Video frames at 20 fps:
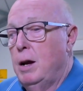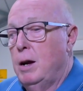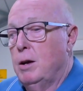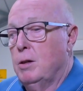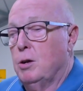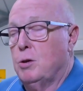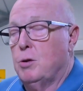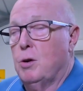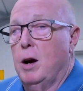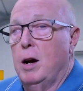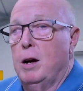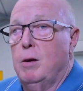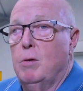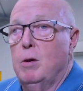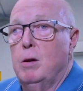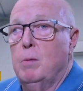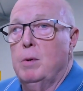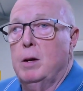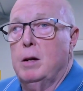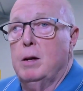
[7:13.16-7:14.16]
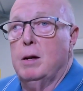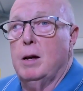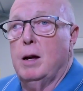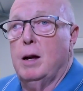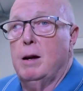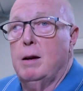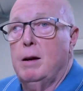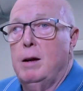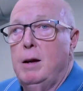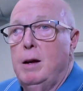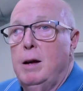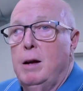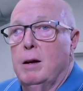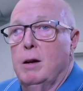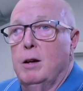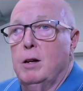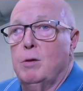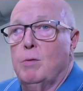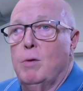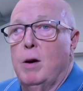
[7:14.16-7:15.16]
the train room and at
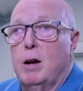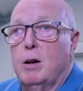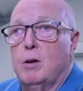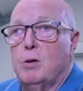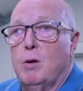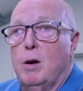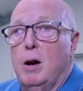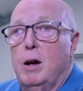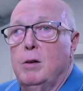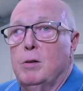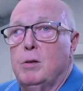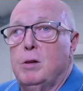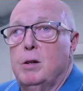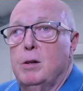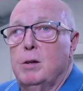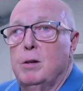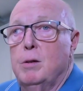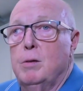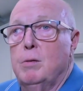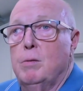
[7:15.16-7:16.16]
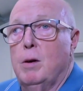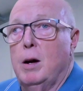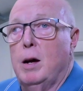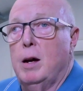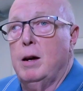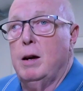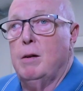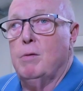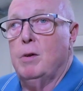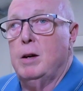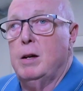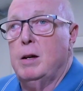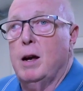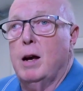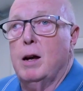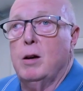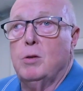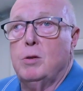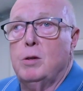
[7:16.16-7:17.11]
least run a train or two every day or